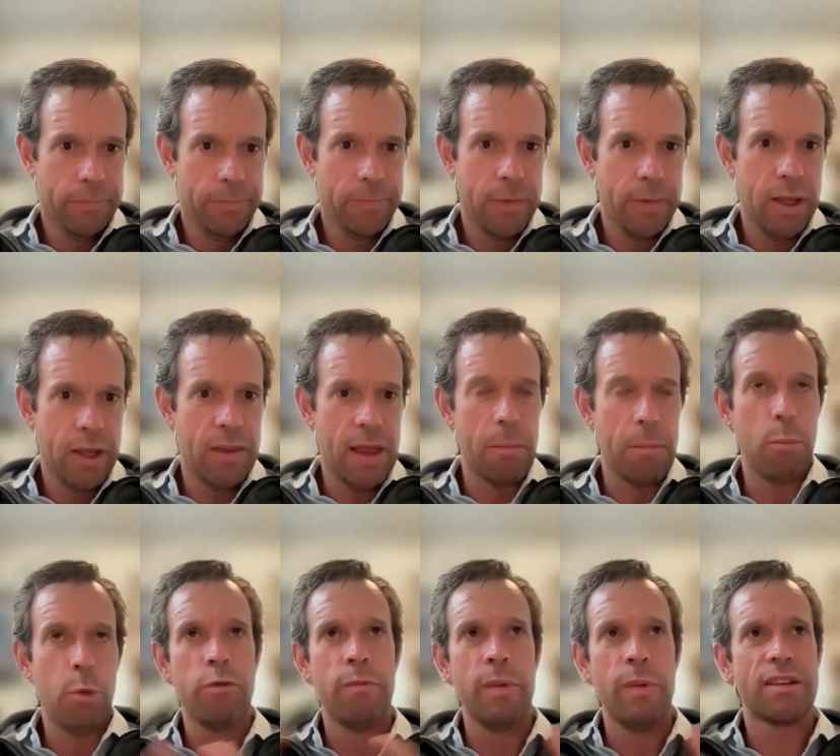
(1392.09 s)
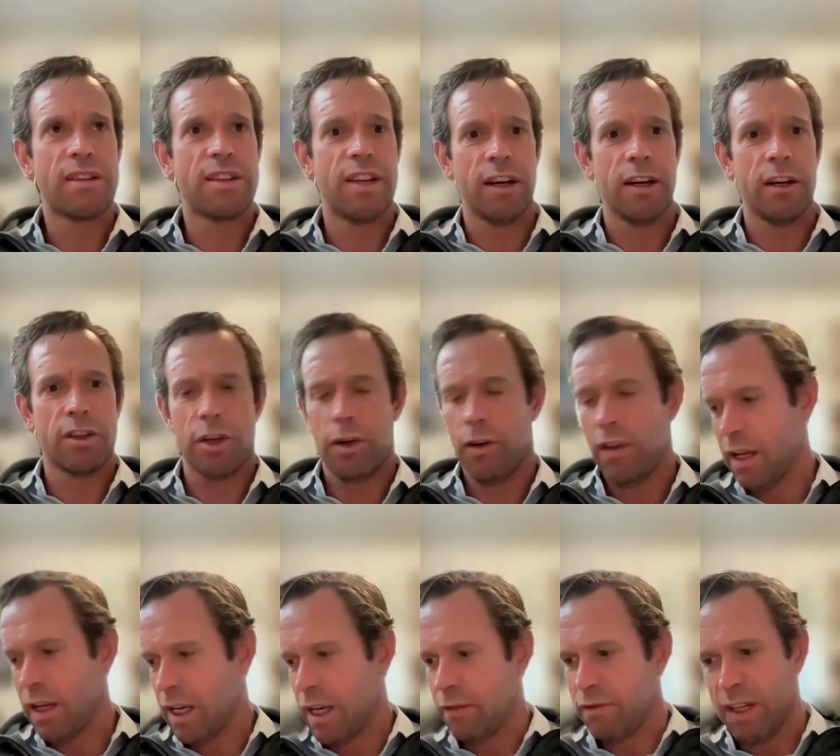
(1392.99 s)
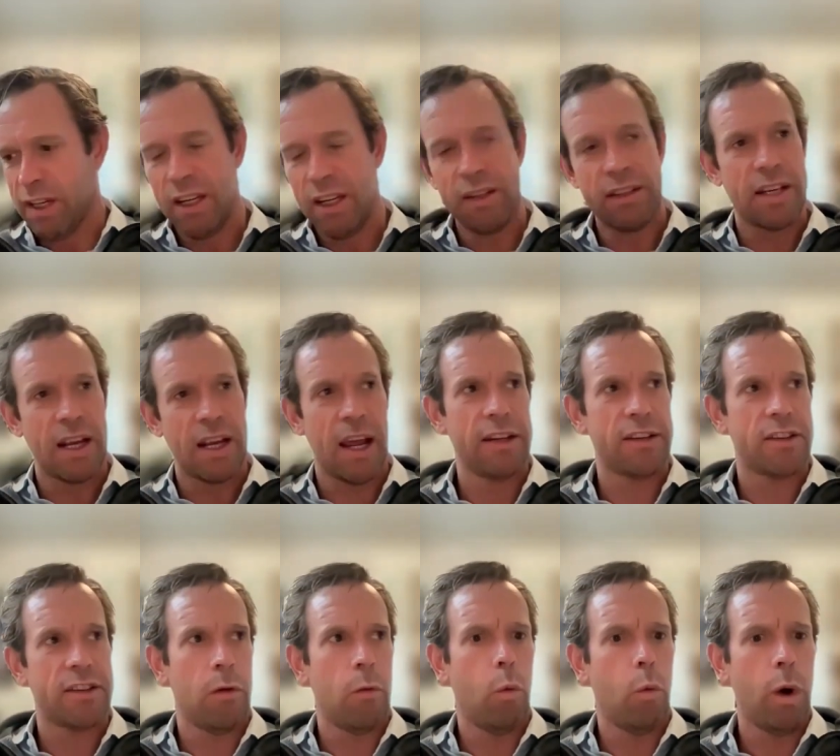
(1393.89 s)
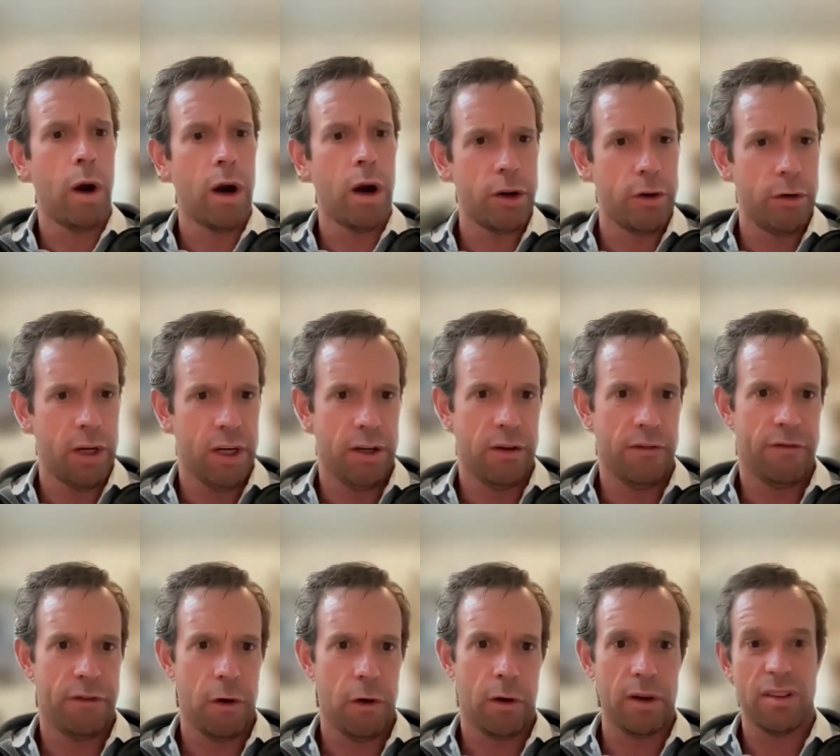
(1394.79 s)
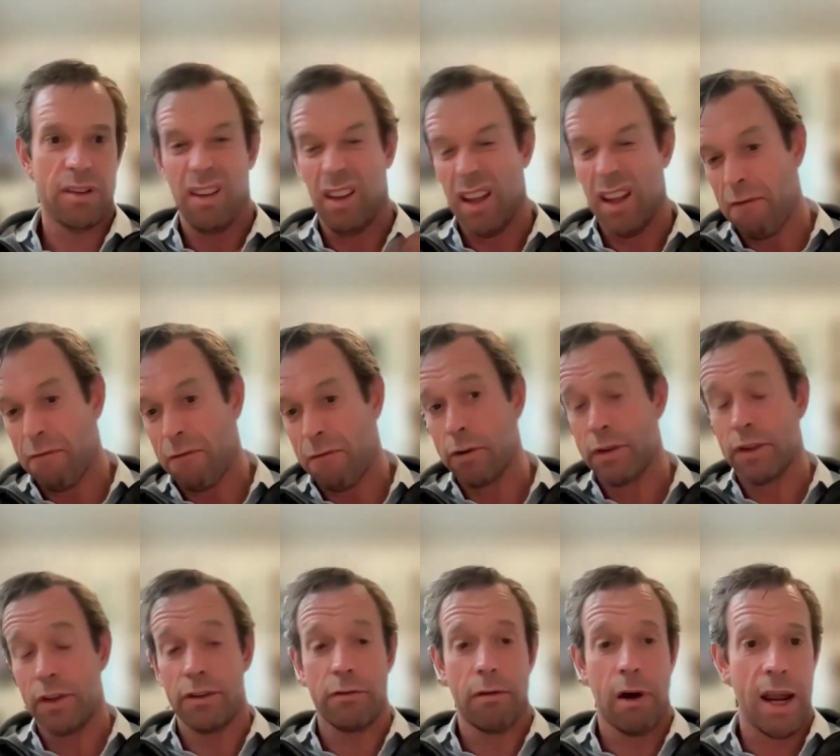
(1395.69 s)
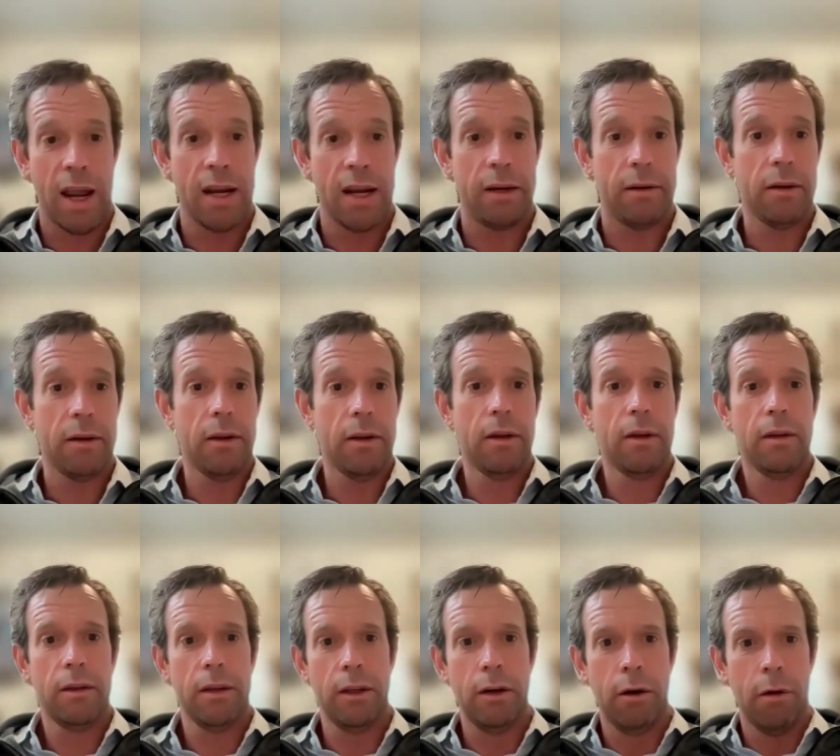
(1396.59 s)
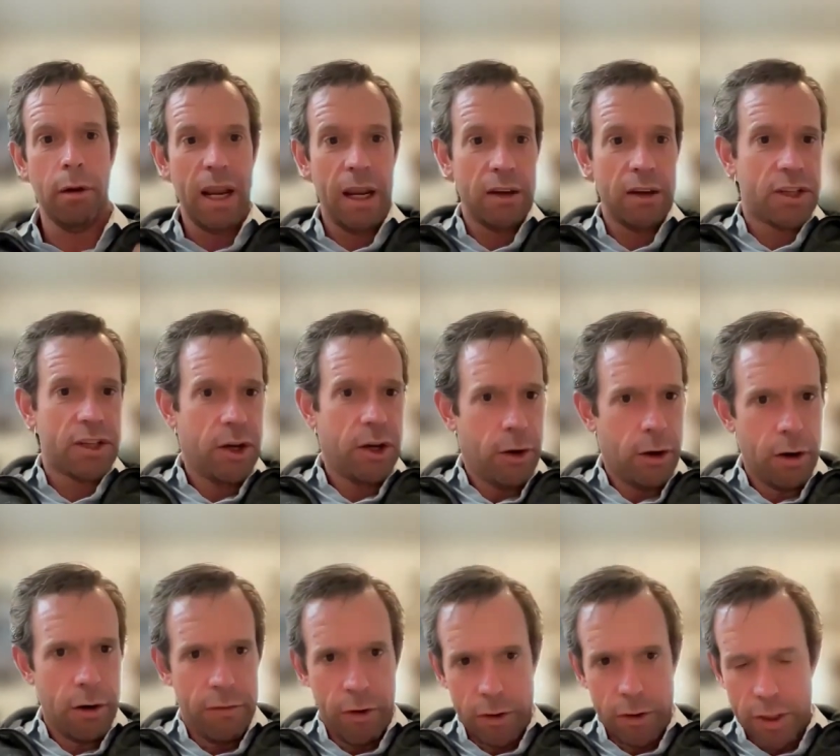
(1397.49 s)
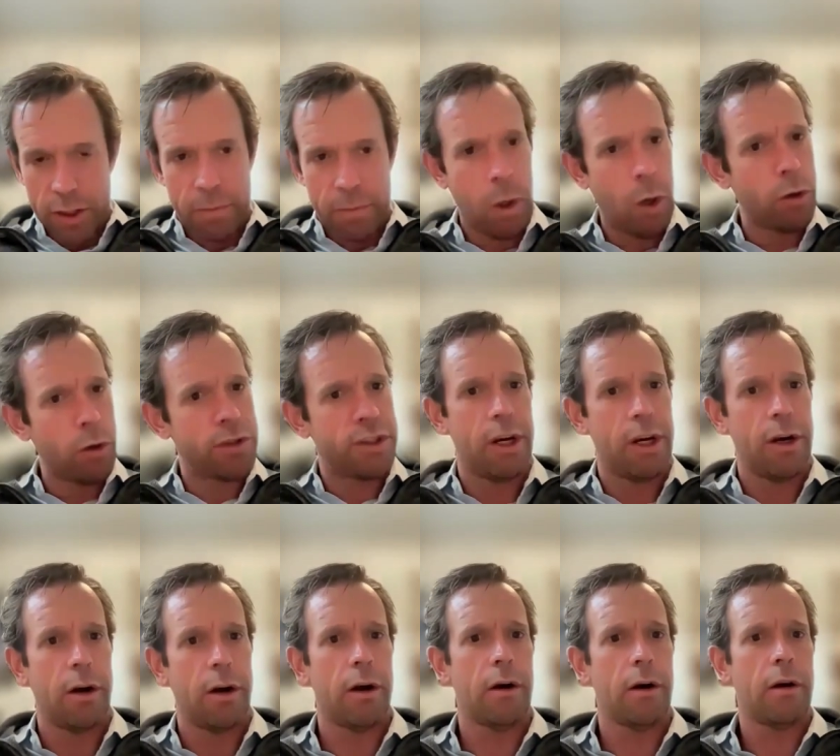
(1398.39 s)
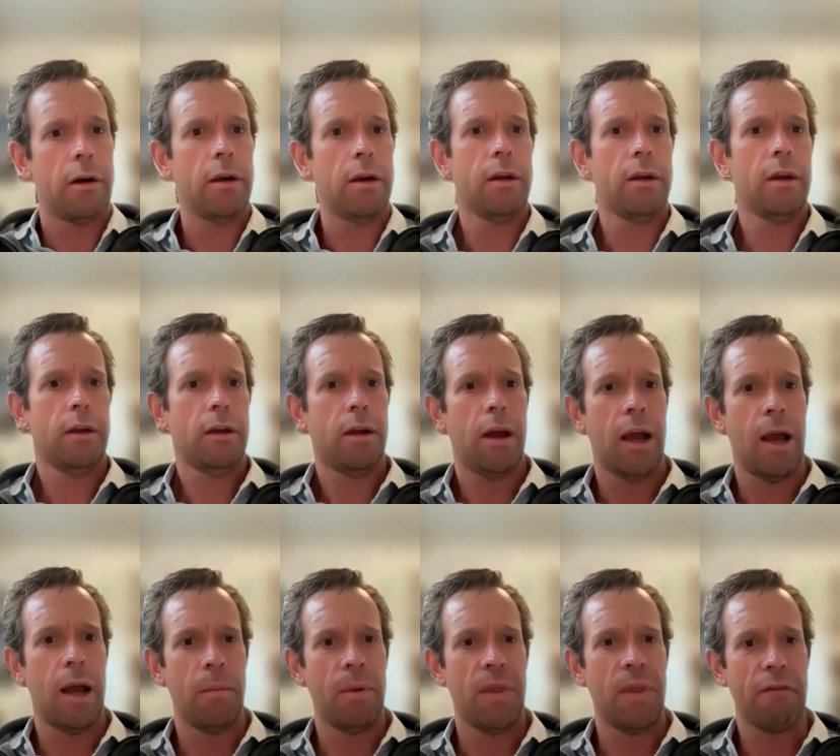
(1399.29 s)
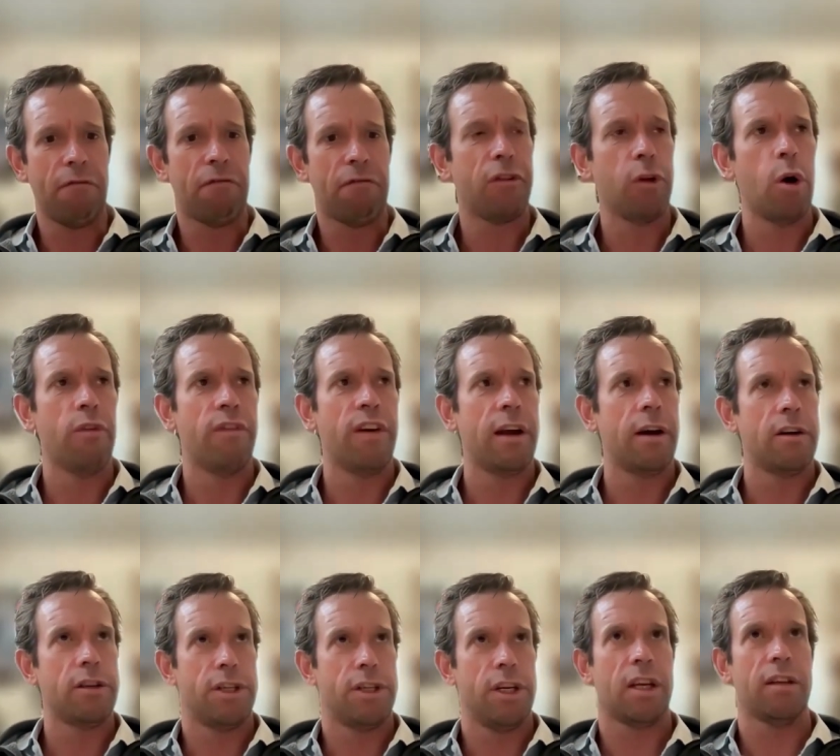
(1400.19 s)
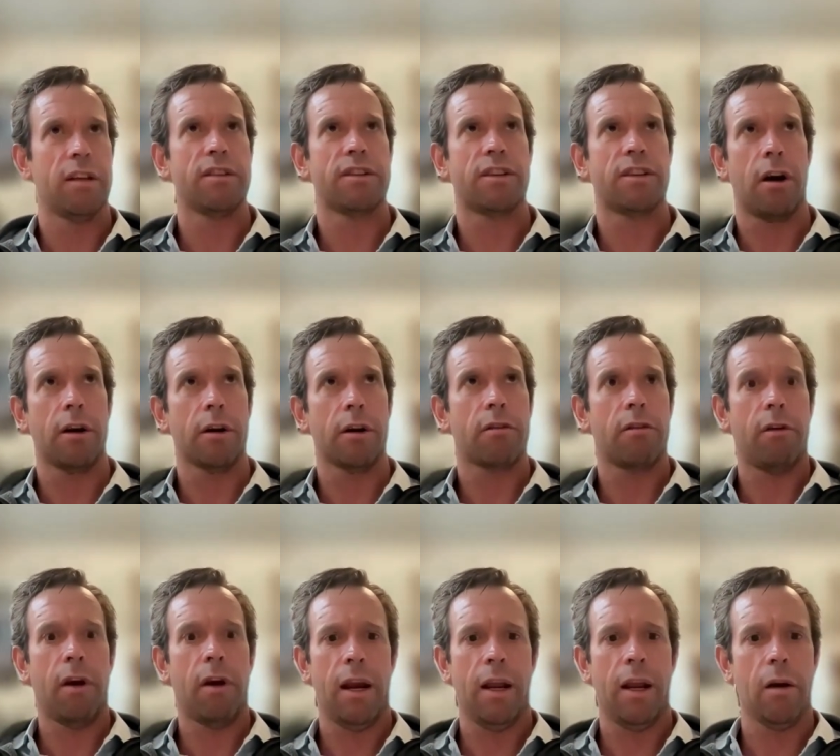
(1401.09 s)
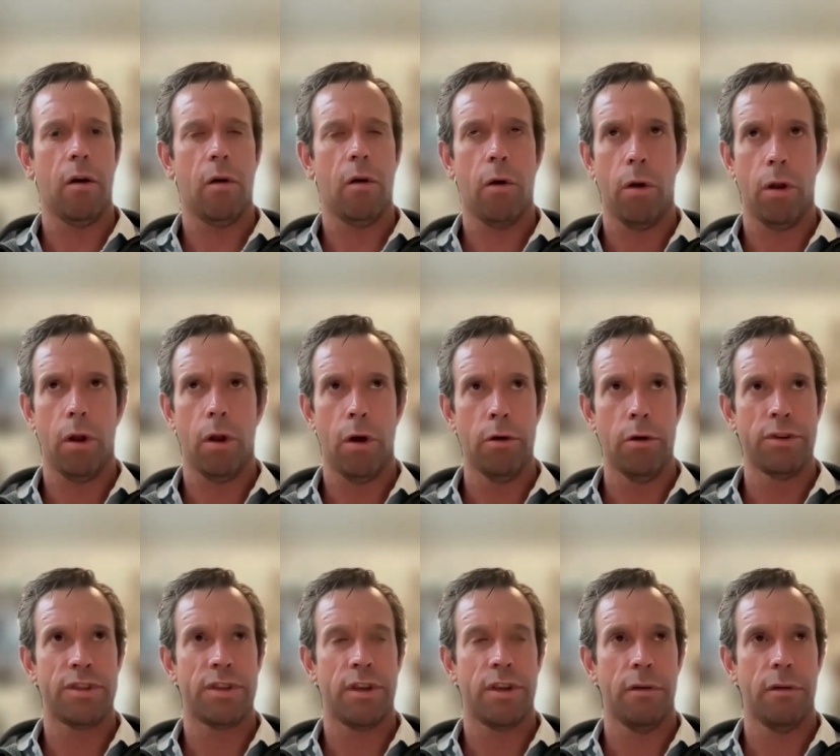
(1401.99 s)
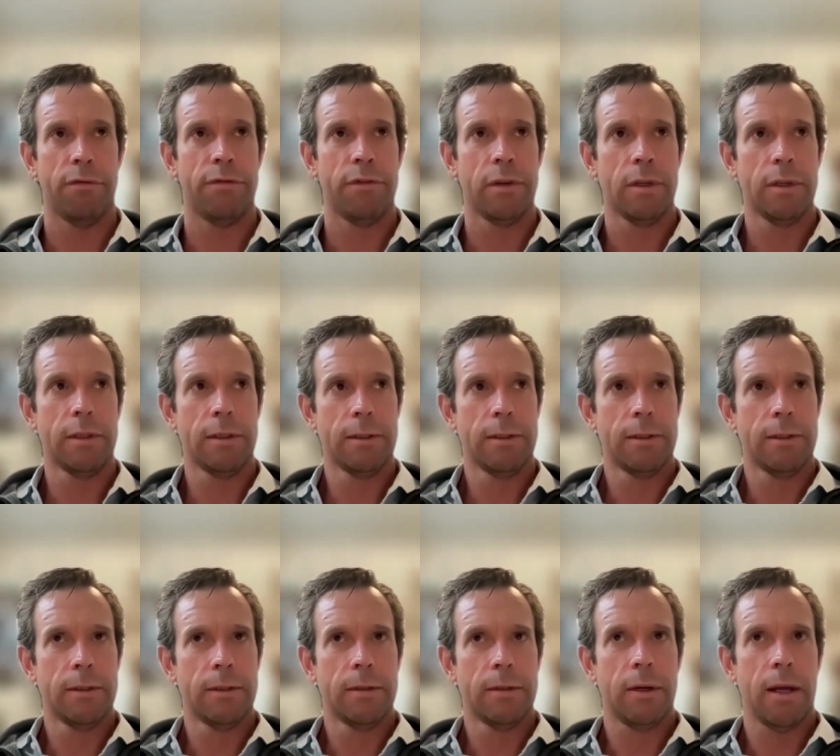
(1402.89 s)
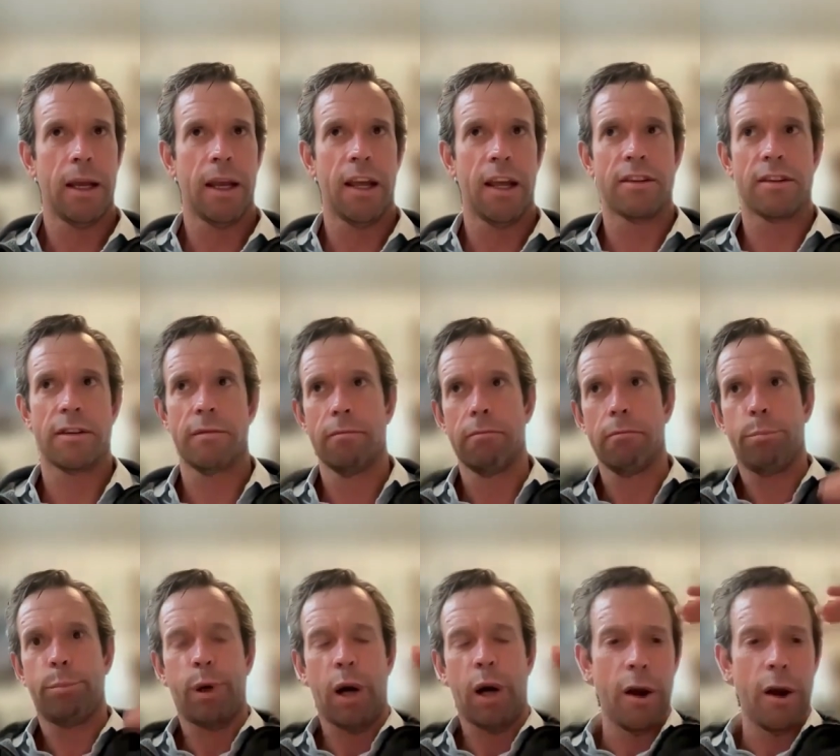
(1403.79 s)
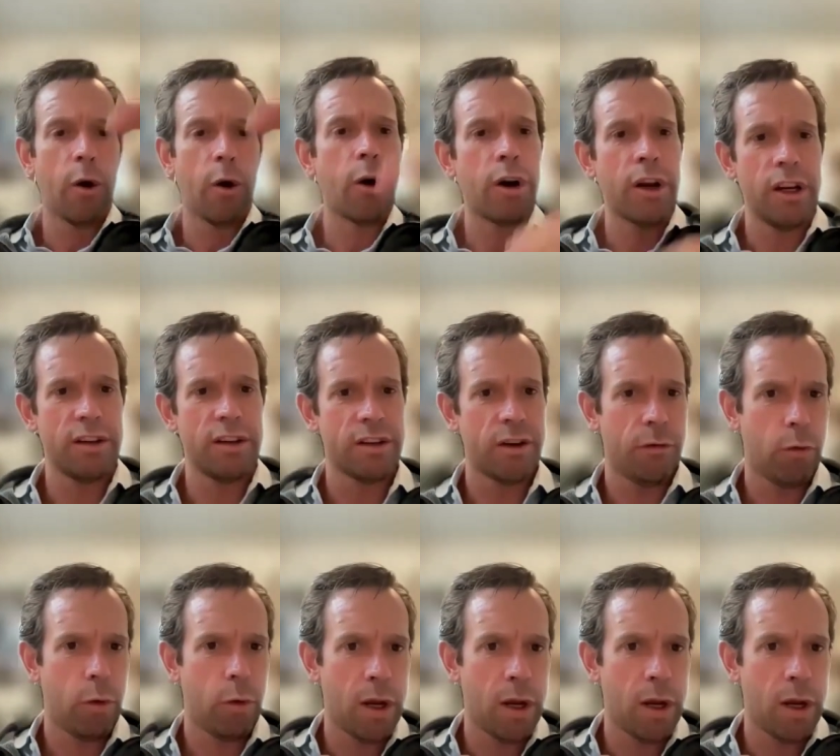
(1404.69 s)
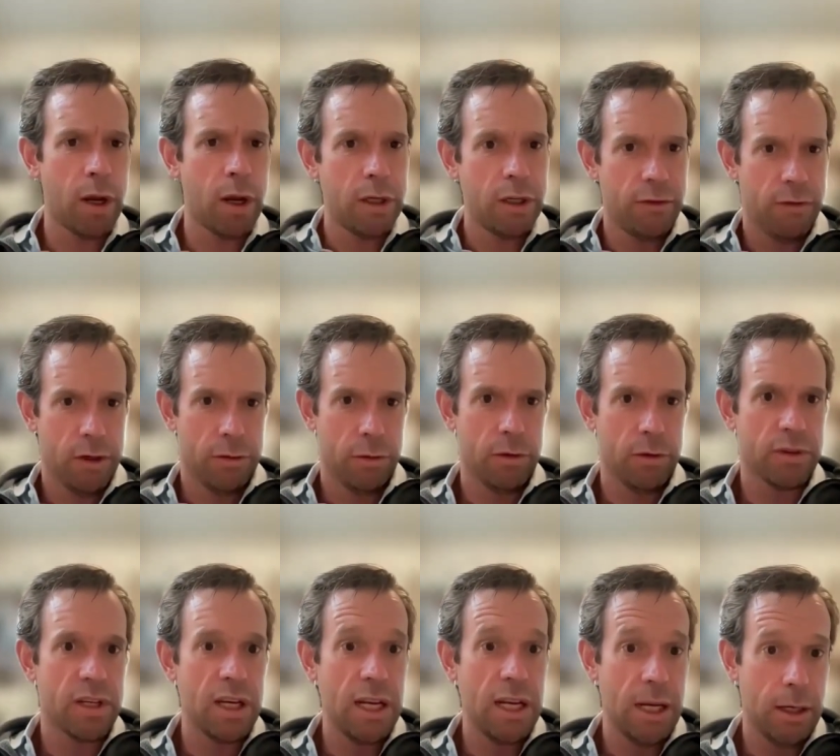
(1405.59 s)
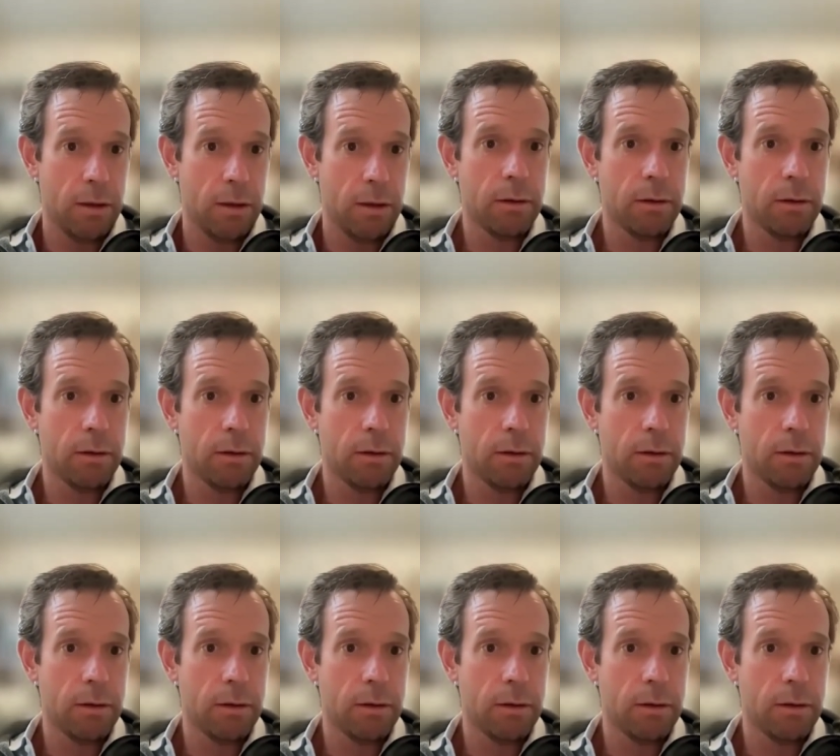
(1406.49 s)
And that movement signature then gives insights on where you need to focus left versus right, you know, anterior versus posterior. Um, and that flow of energy can start creating a whole host of, I guess, priorities of what individuals need.